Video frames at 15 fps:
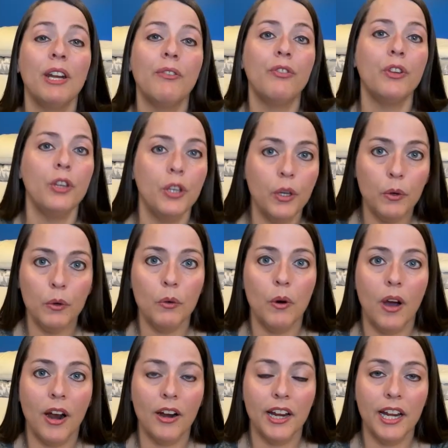if you
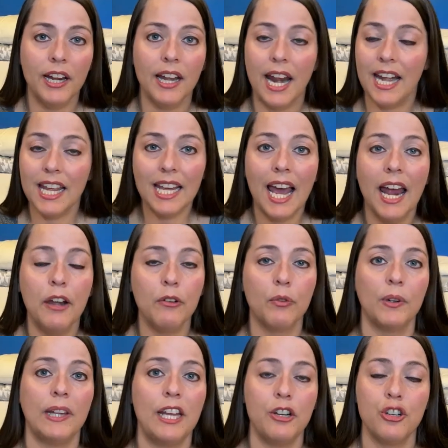are in any kind of
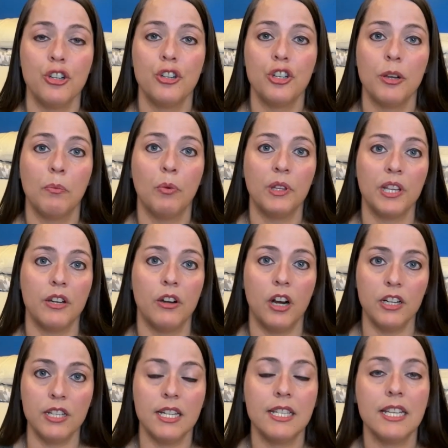relationship with a
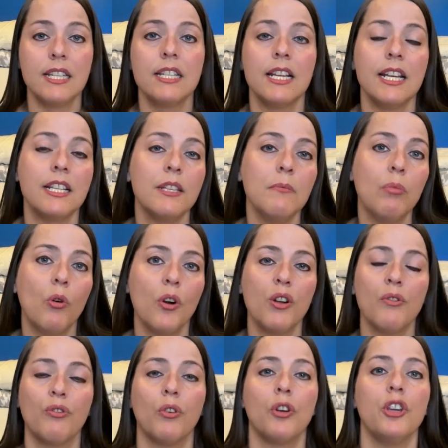narcissist, it's
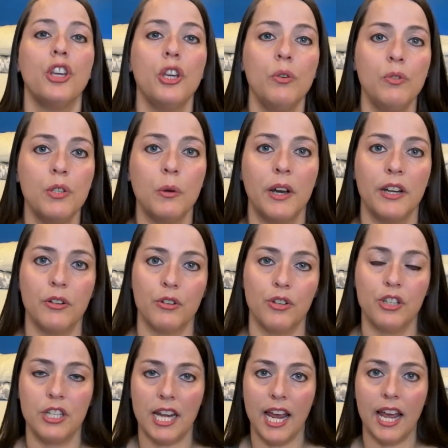important for you to
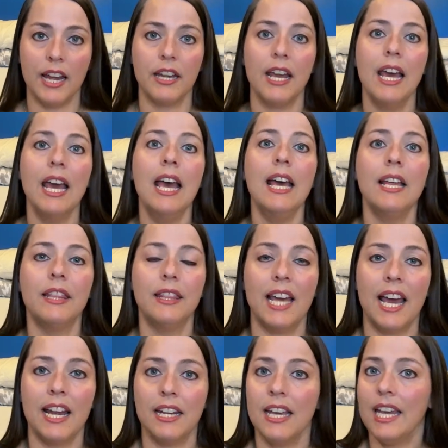understand
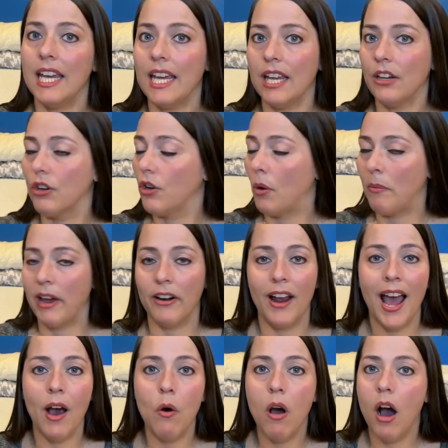that no matter
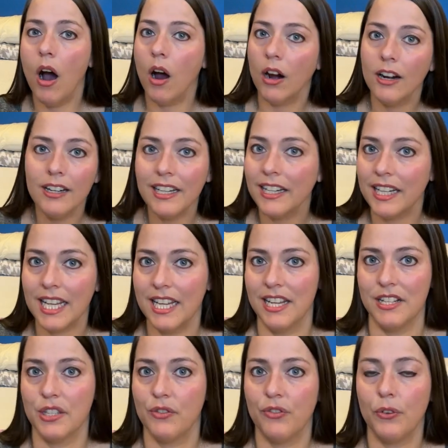how hard it
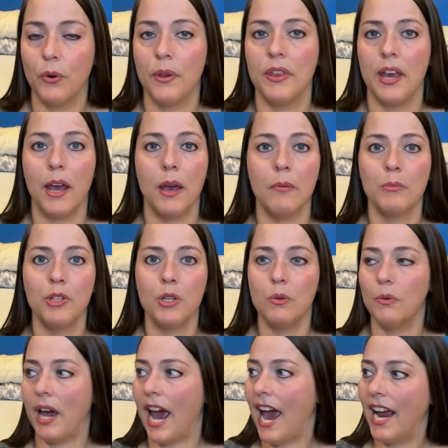is for them
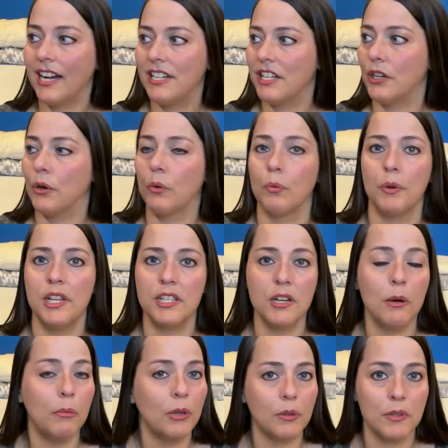to act in a
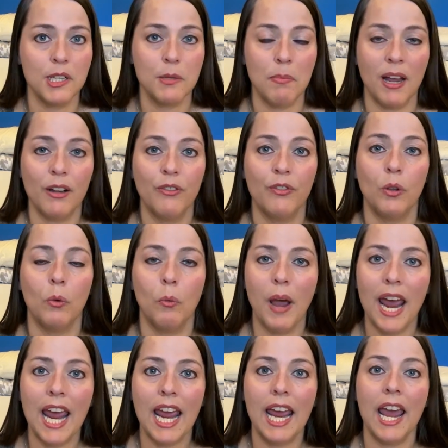reasonable, respectful
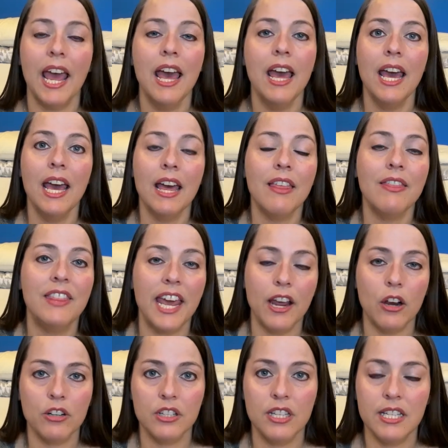way, they
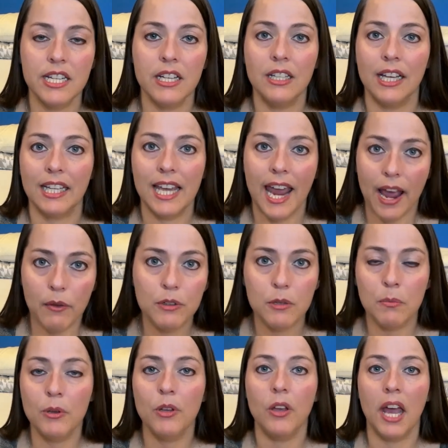are still
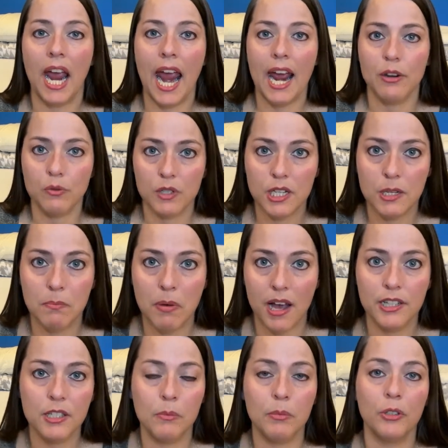accountable and
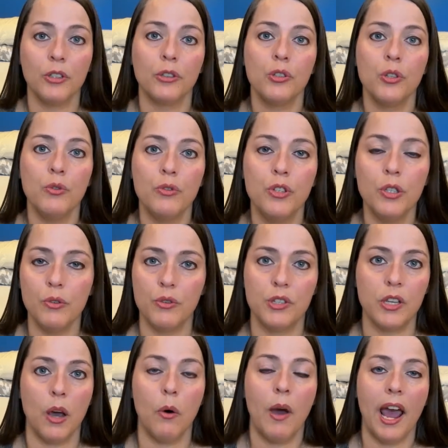responsible to do
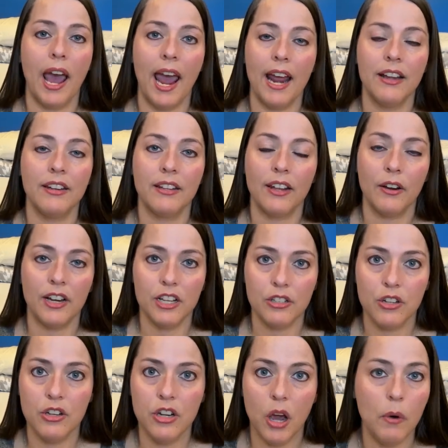so, and there is
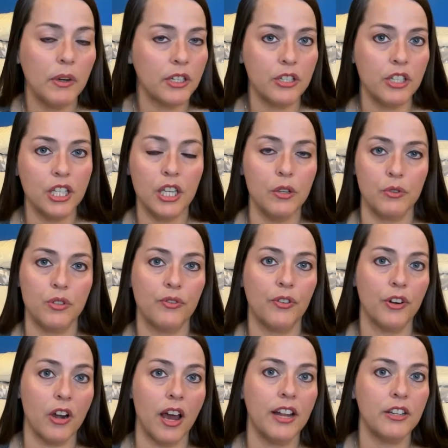no excuse for
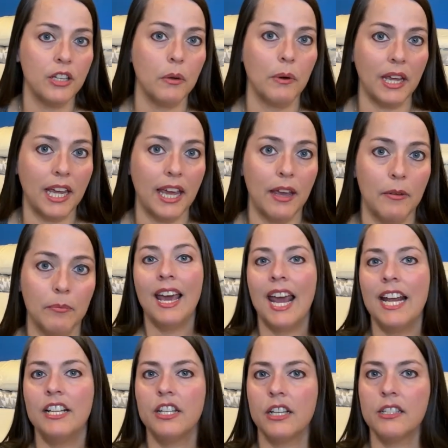not doing it
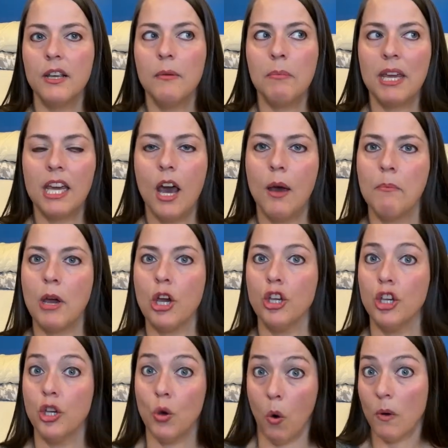it doesn't become
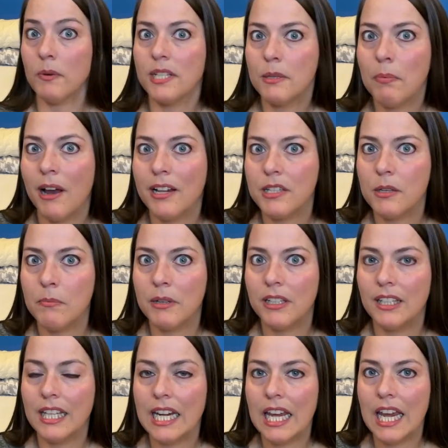your
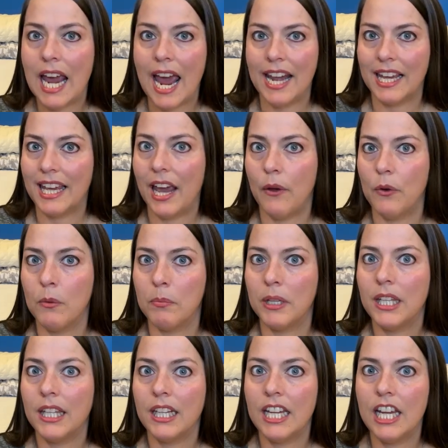responsibility and
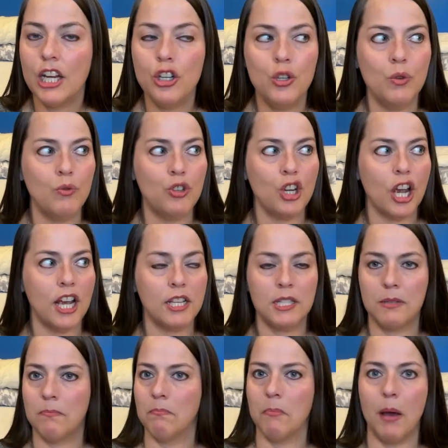accountability to
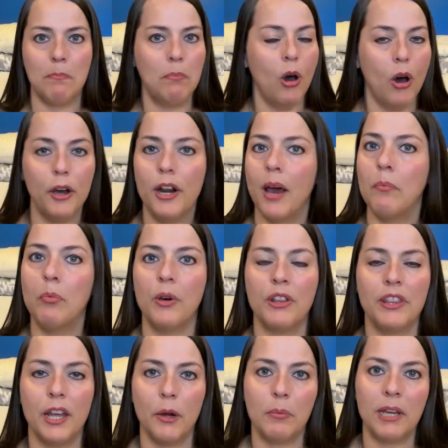just put up with
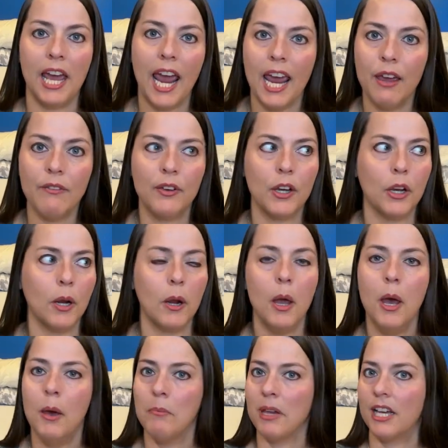their behavior
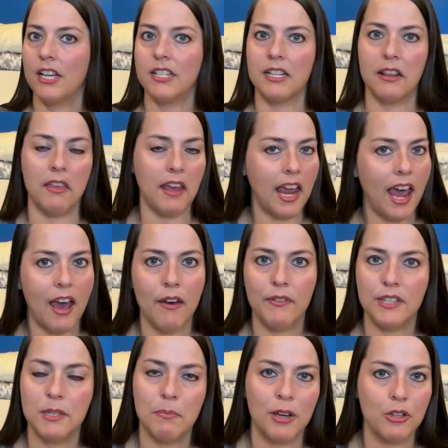because they have a
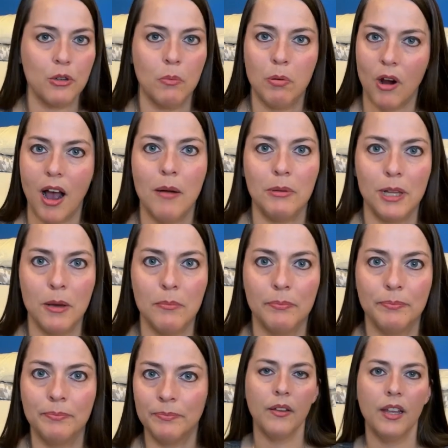special
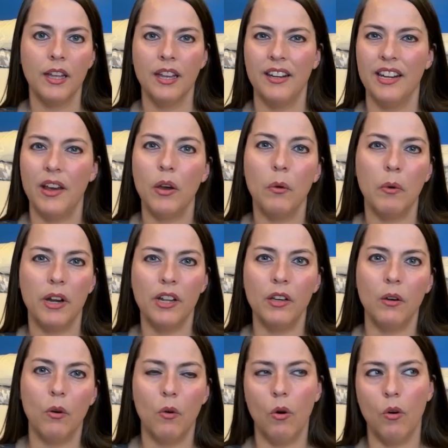problem. Now, I want to
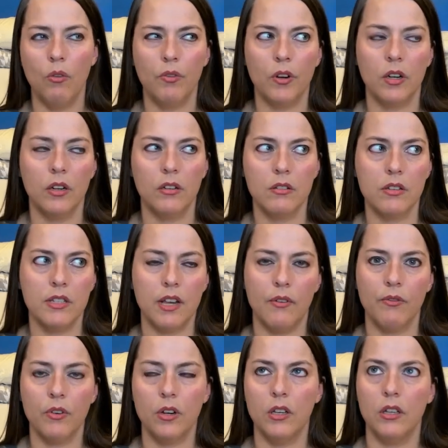go over
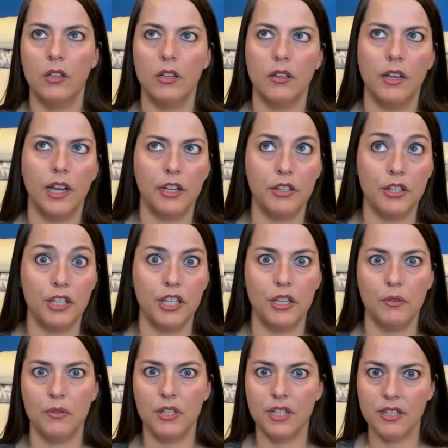several
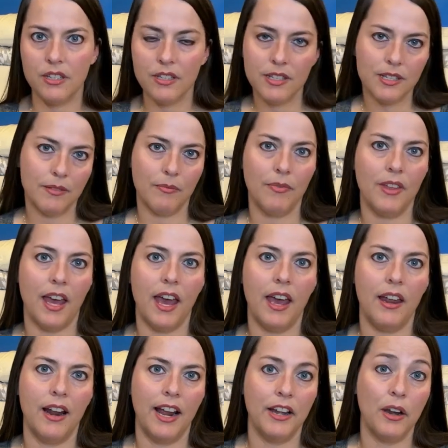excuses
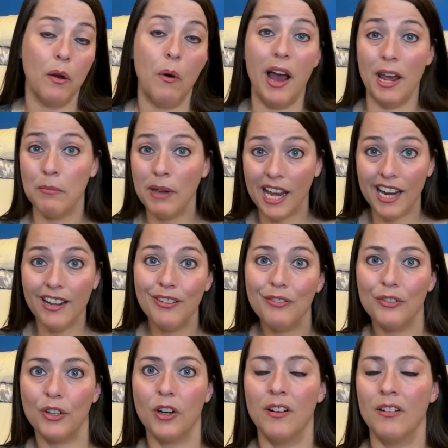that I know I made
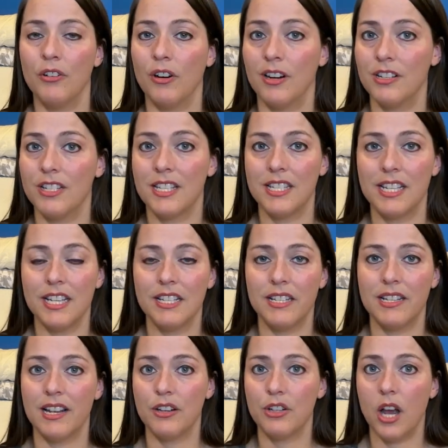for
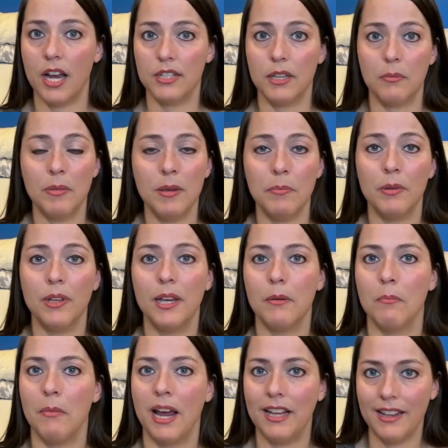narcissists and toxic people in
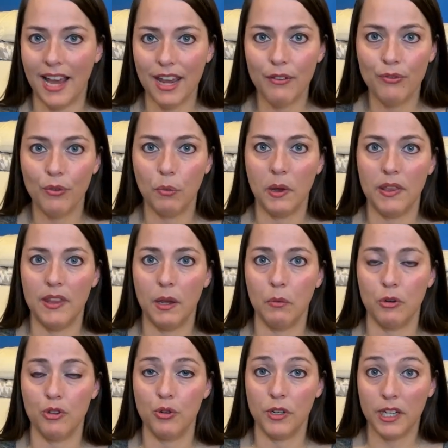my life when they
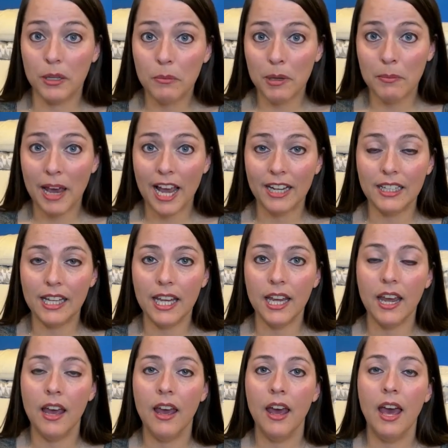were treating me badly.